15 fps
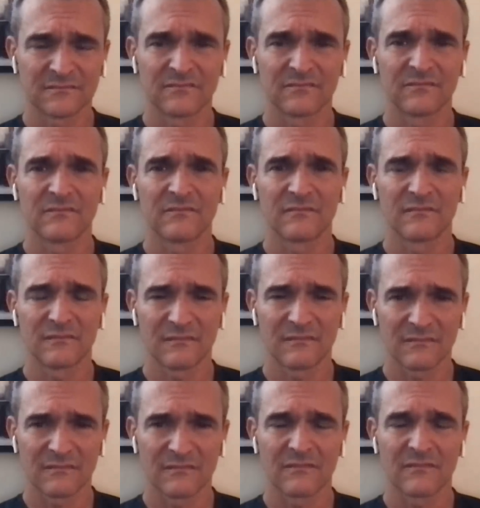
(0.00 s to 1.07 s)

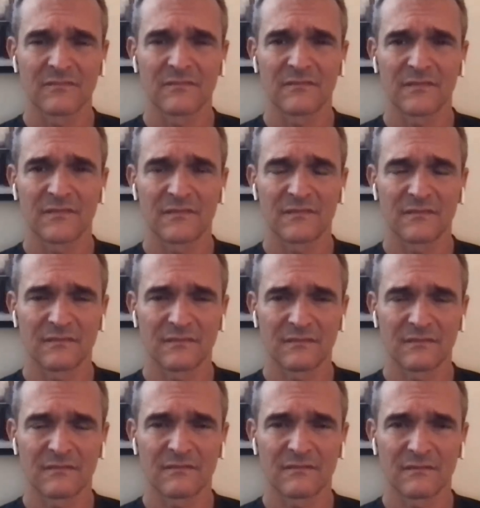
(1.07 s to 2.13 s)

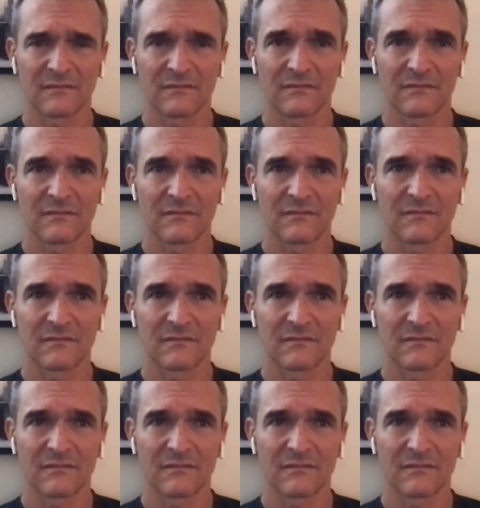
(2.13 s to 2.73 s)
[no speech]